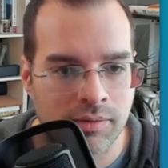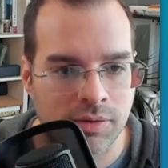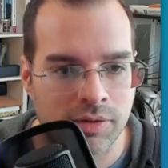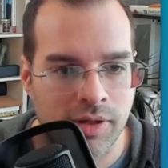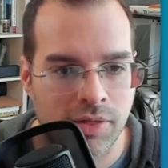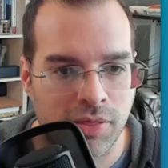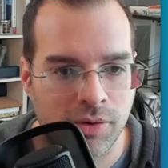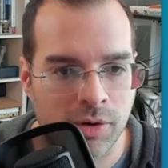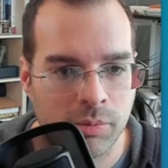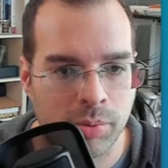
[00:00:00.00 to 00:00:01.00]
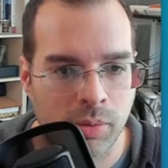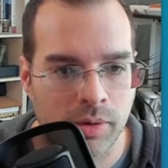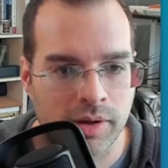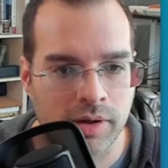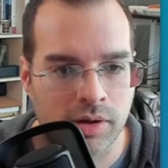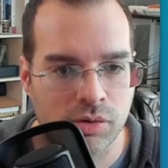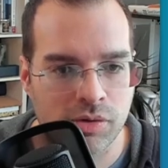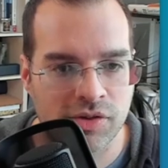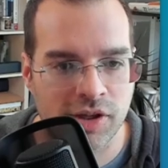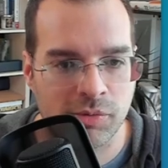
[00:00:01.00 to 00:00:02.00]
for the third point and do
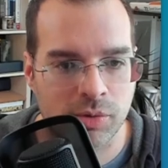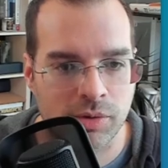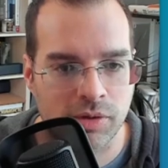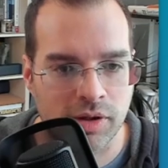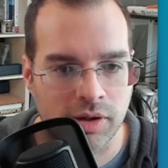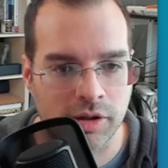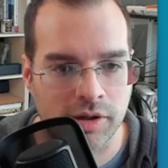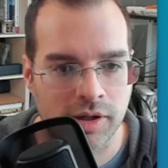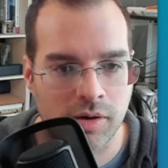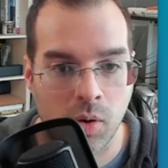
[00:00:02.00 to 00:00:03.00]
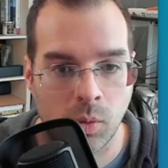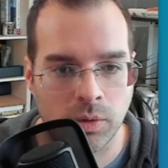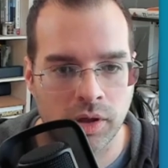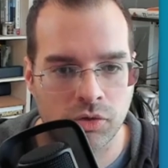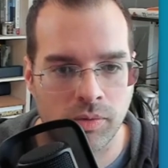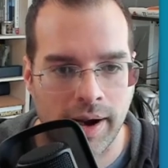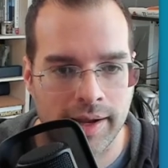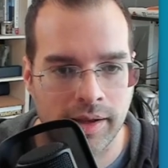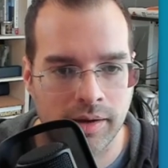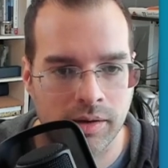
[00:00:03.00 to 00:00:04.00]
the same sort of thing. Clicking, holding,
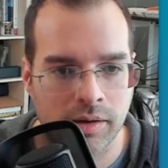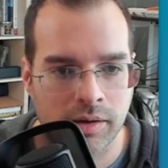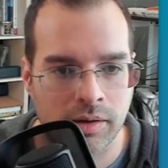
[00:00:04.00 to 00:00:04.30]
dragging